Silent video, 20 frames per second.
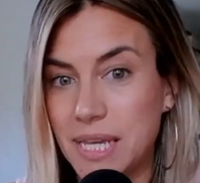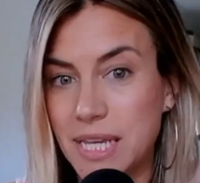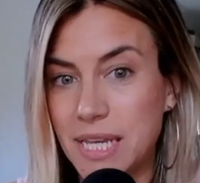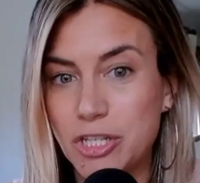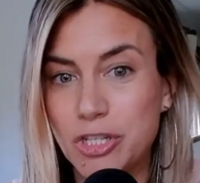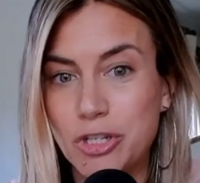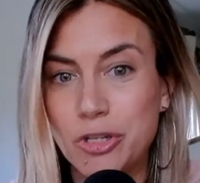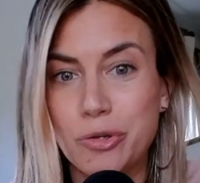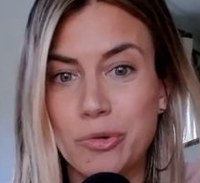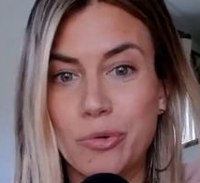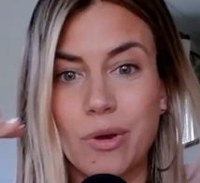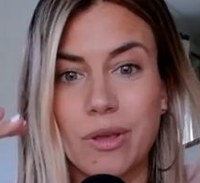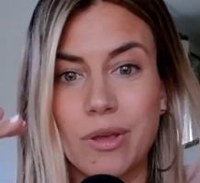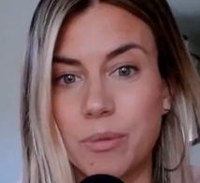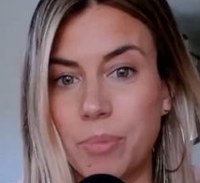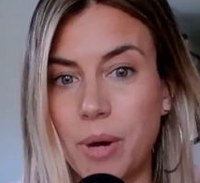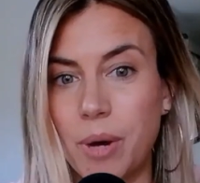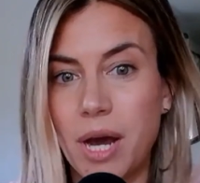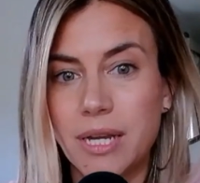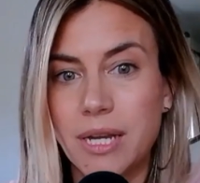into the
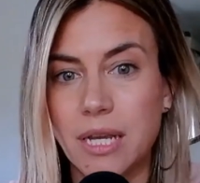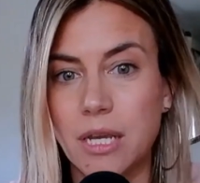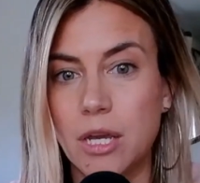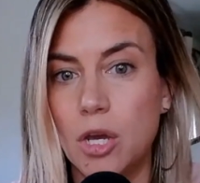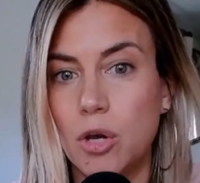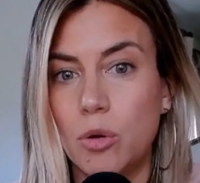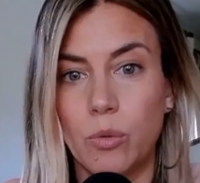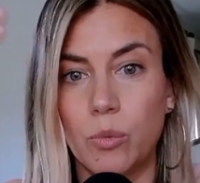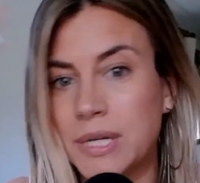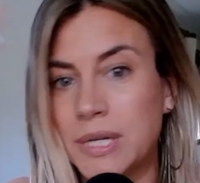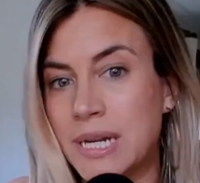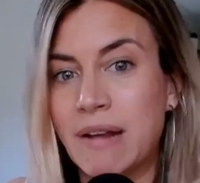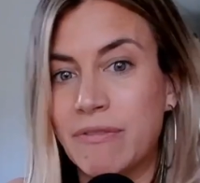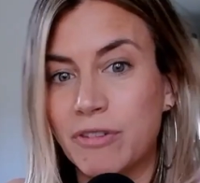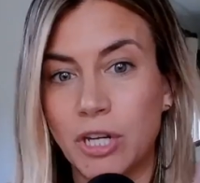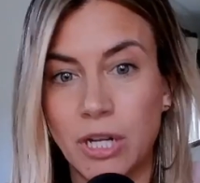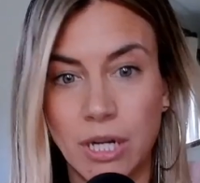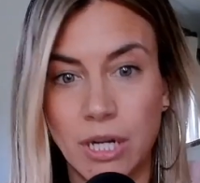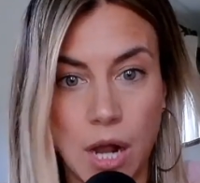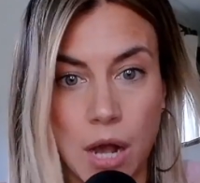body, we're never
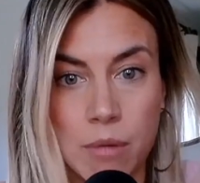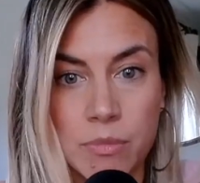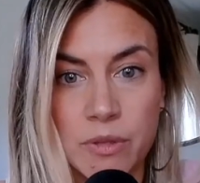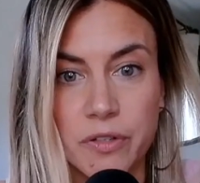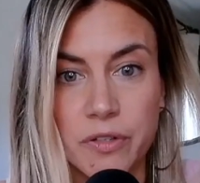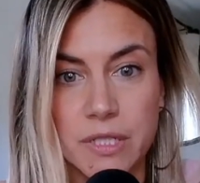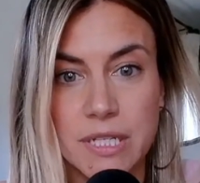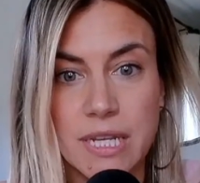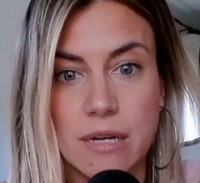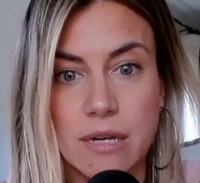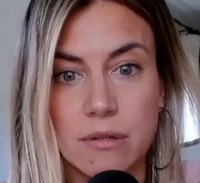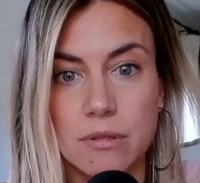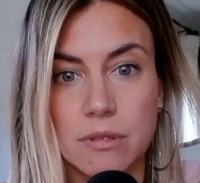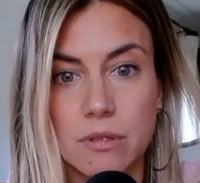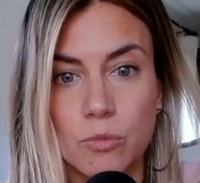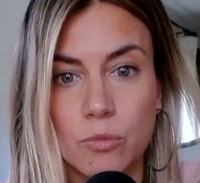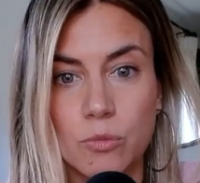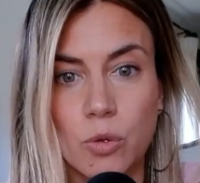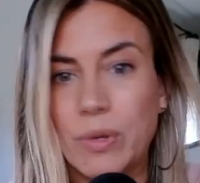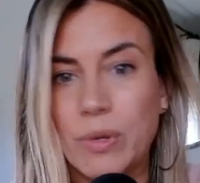going to calm the fuck down.
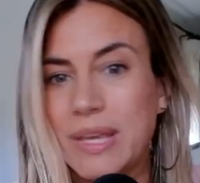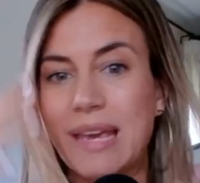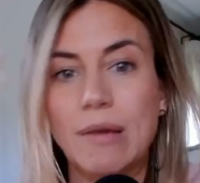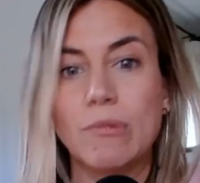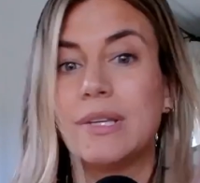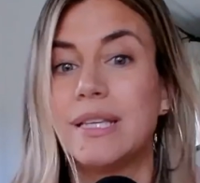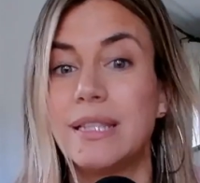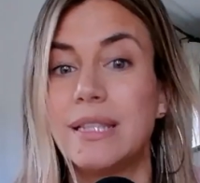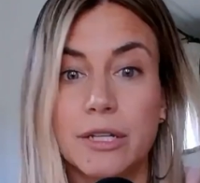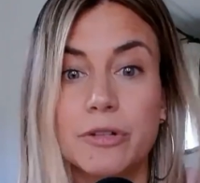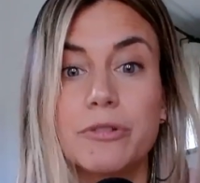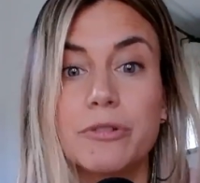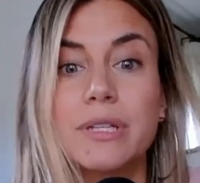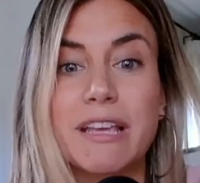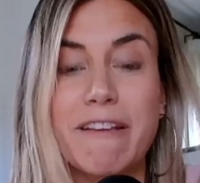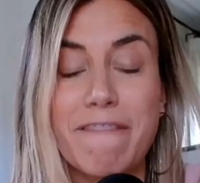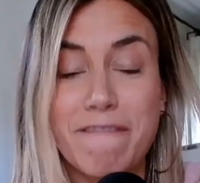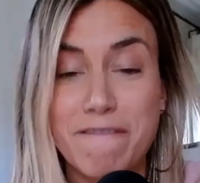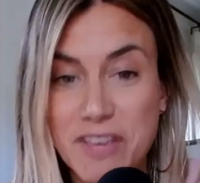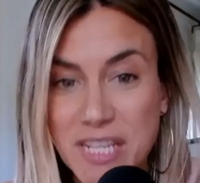We
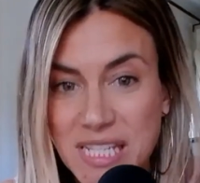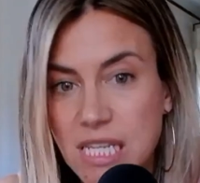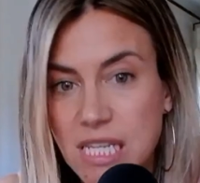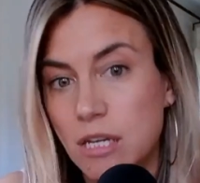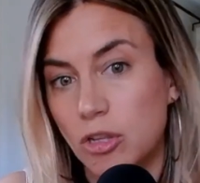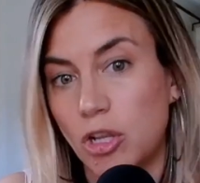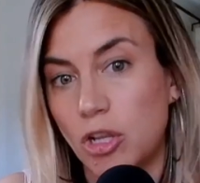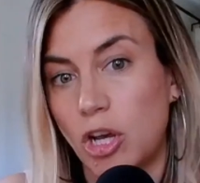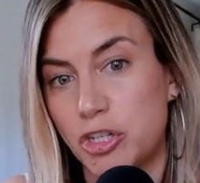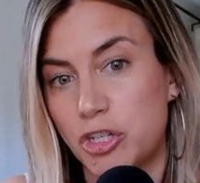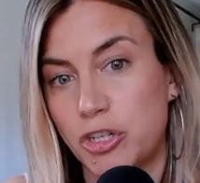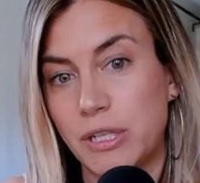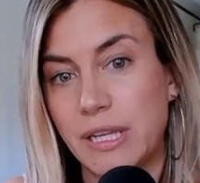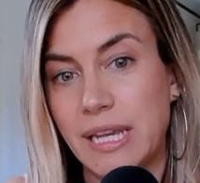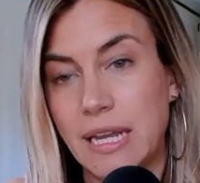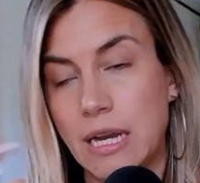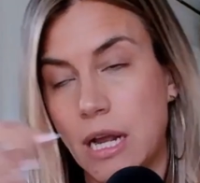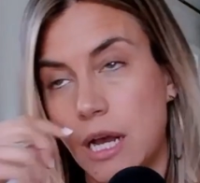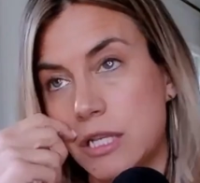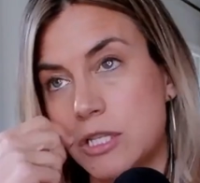literally physiologically
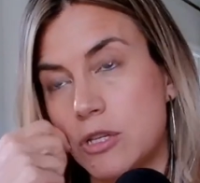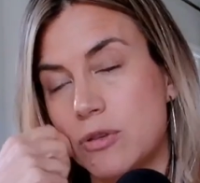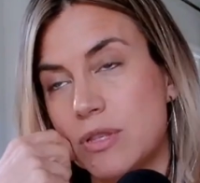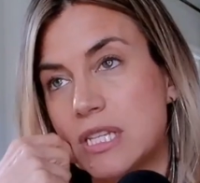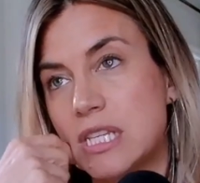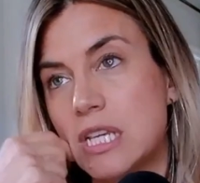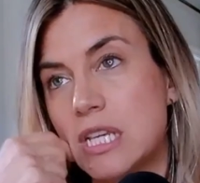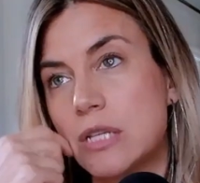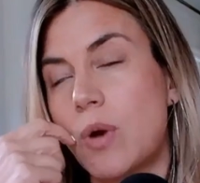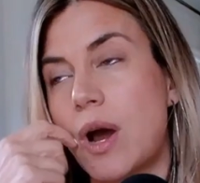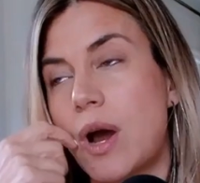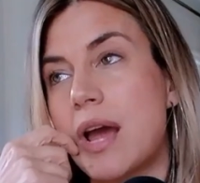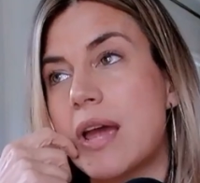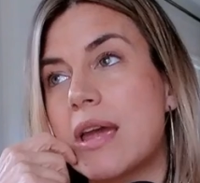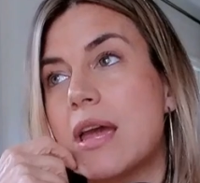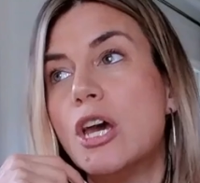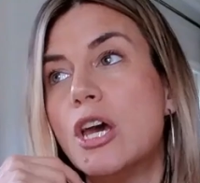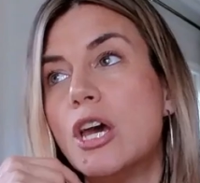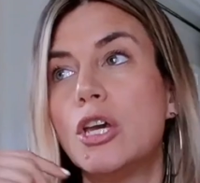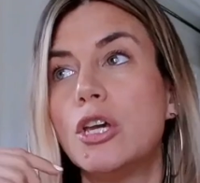cannot. And so this is why,
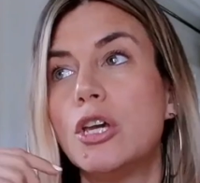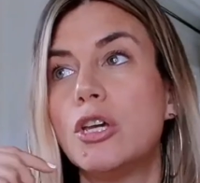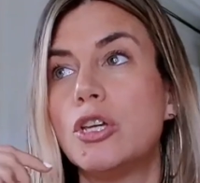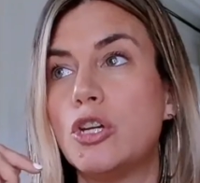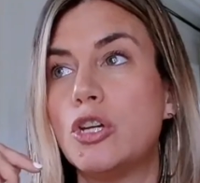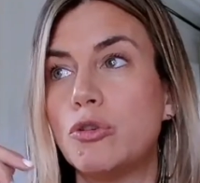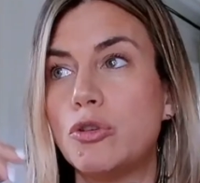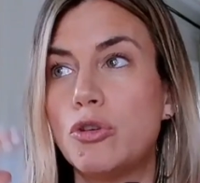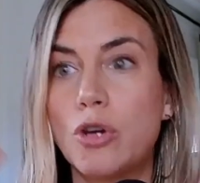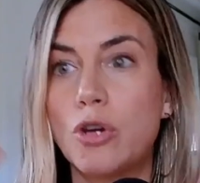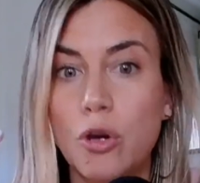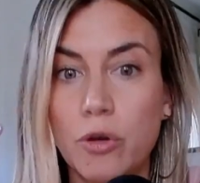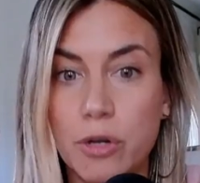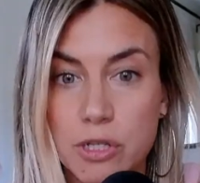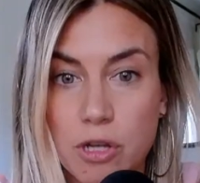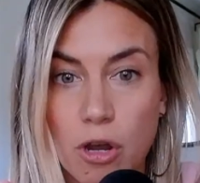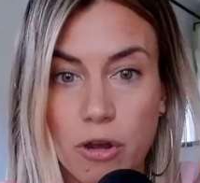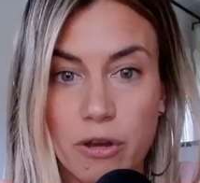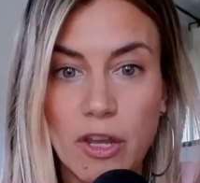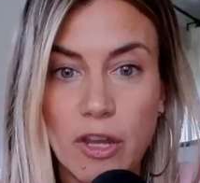you could go to
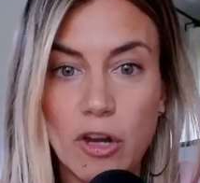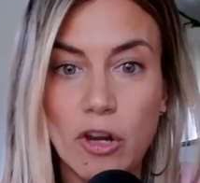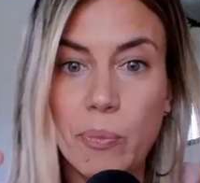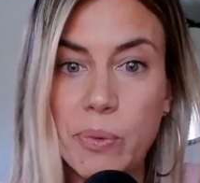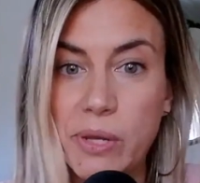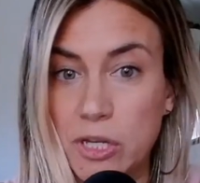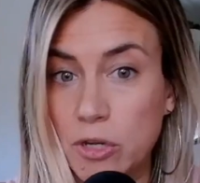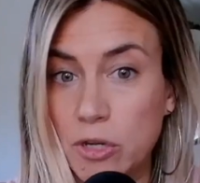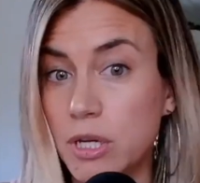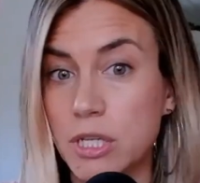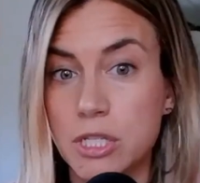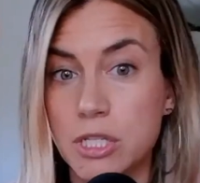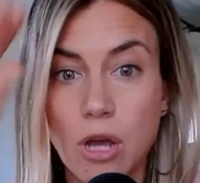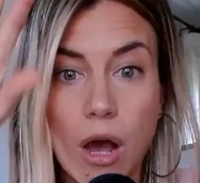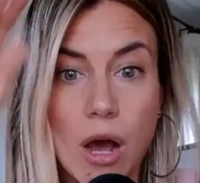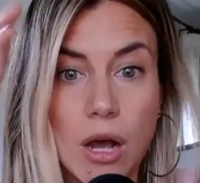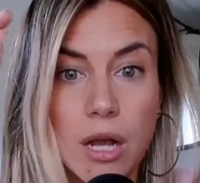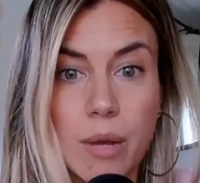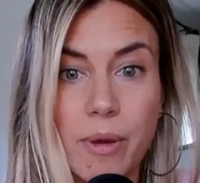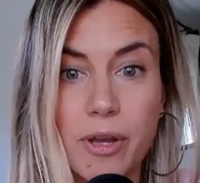talk therapy and you could
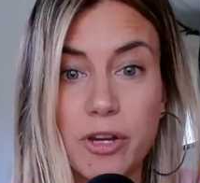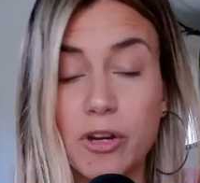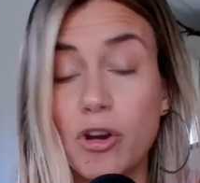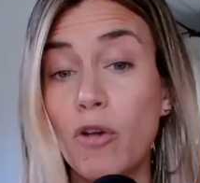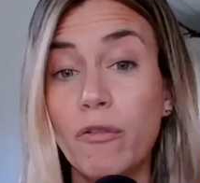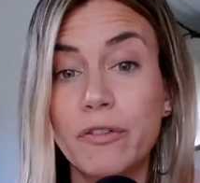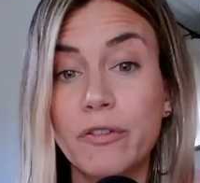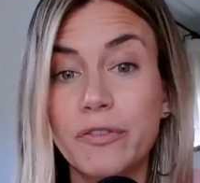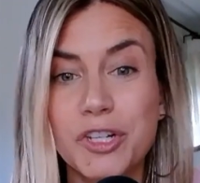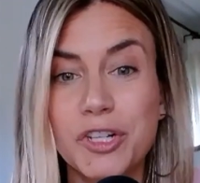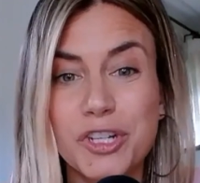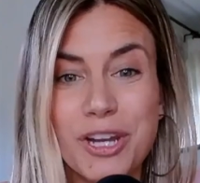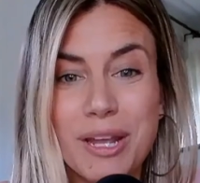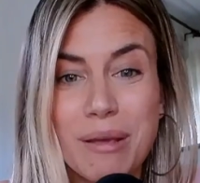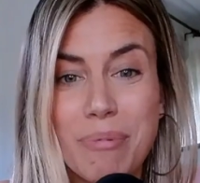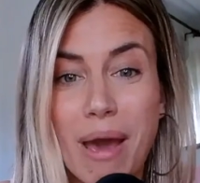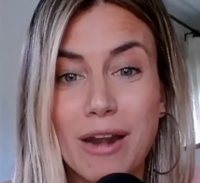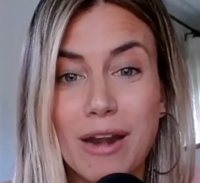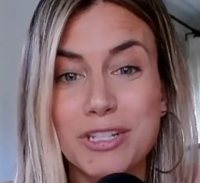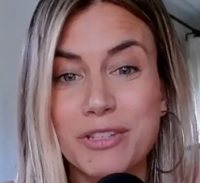talk about your overfunctioning
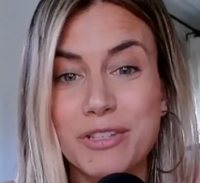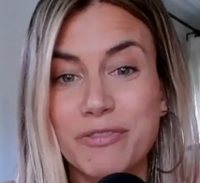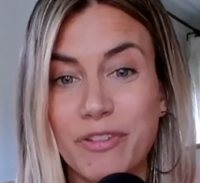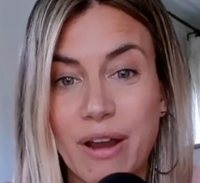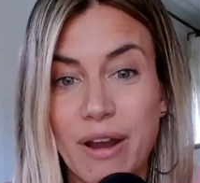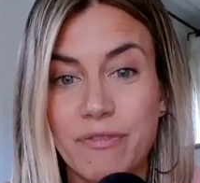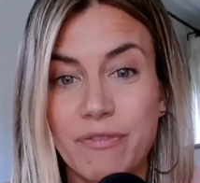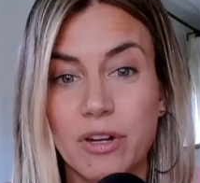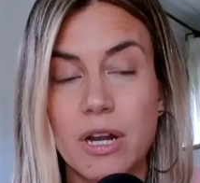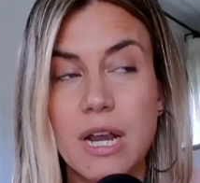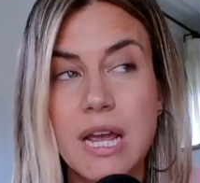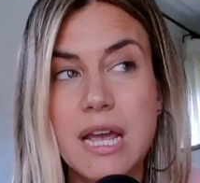patterns forever.